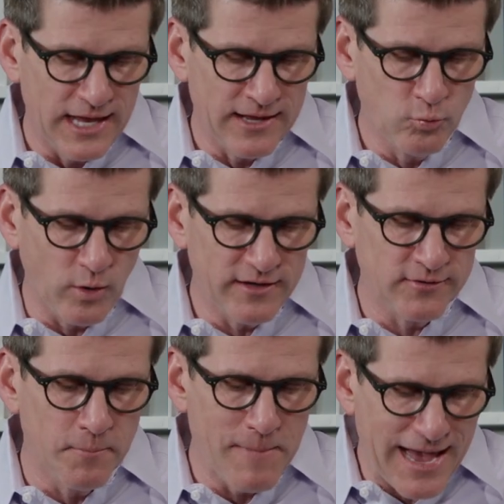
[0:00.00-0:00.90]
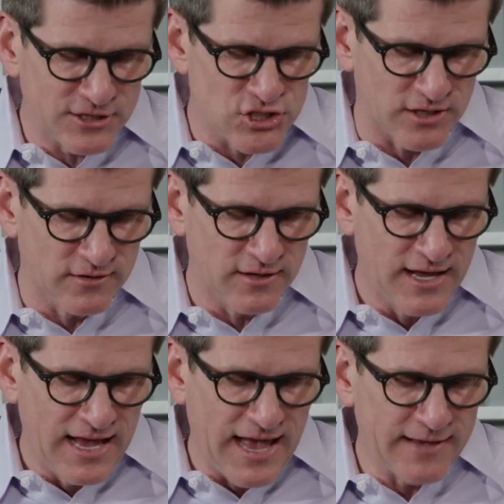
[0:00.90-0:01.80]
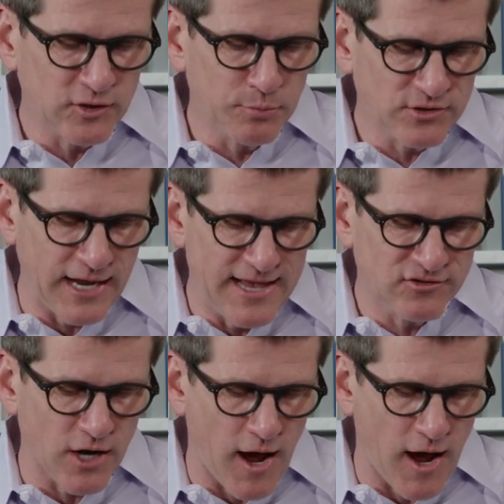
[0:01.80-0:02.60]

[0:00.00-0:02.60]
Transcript: and what is imagined as it pertains to